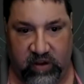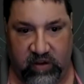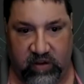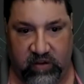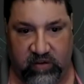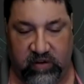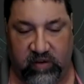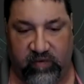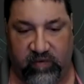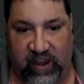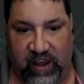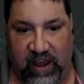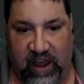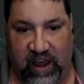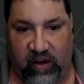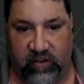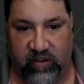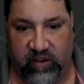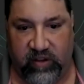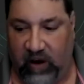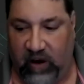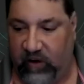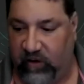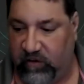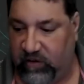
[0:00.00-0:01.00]
to be out
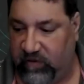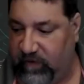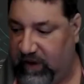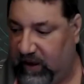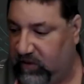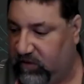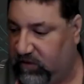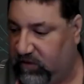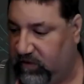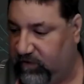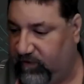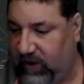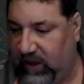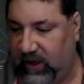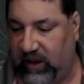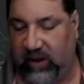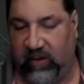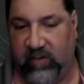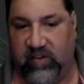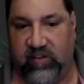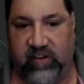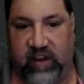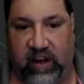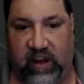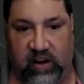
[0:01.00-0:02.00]
there. It's meant to be
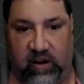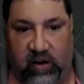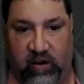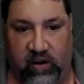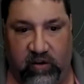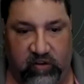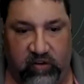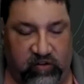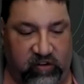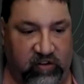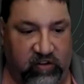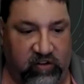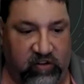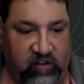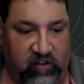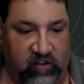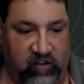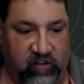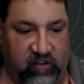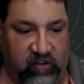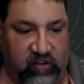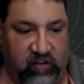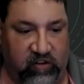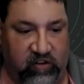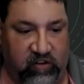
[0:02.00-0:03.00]
in data oceans,
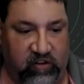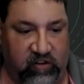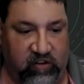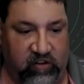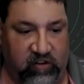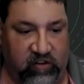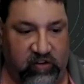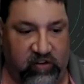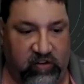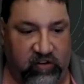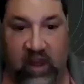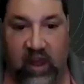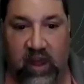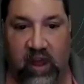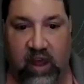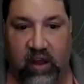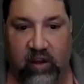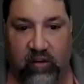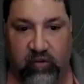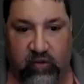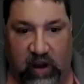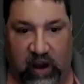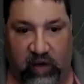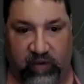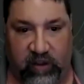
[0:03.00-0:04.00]

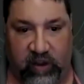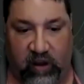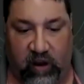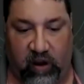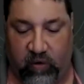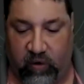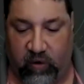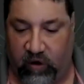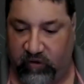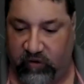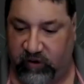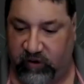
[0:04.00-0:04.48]
traveling across